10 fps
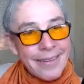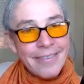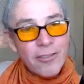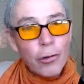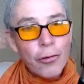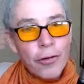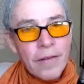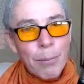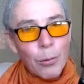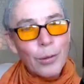This
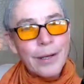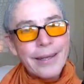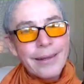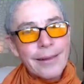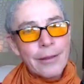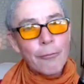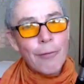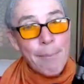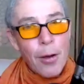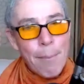children's book, The
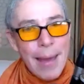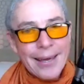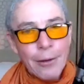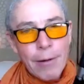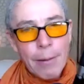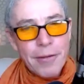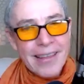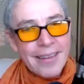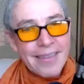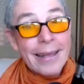Rainbow Maker,
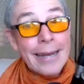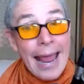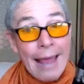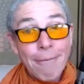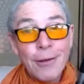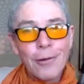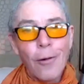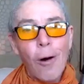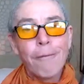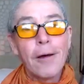represents an effort
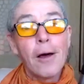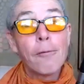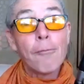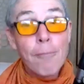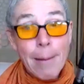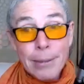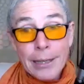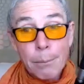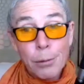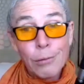to offer a
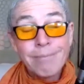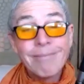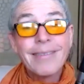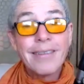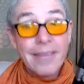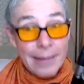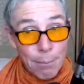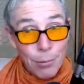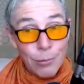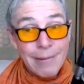replicable,
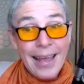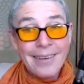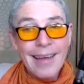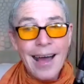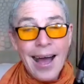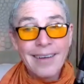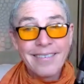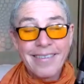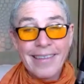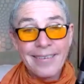simple, and
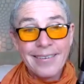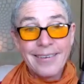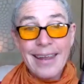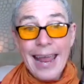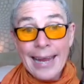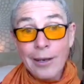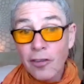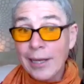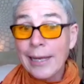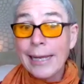heart-centered
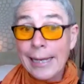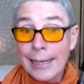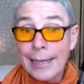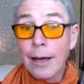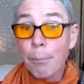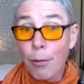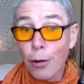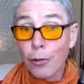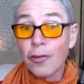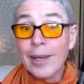energy healing
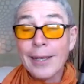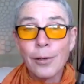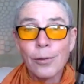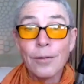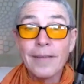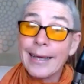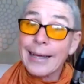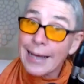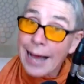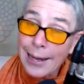approach in
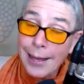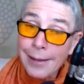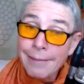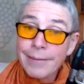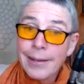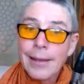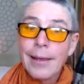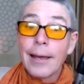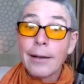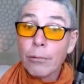using colour
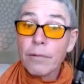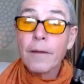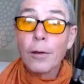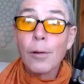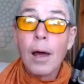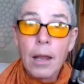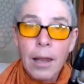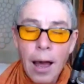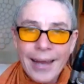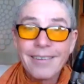and also
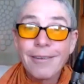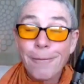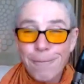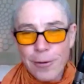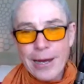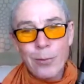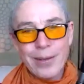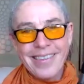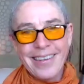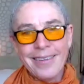light
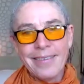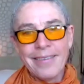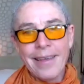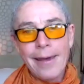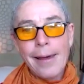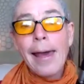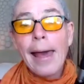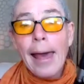frequencies,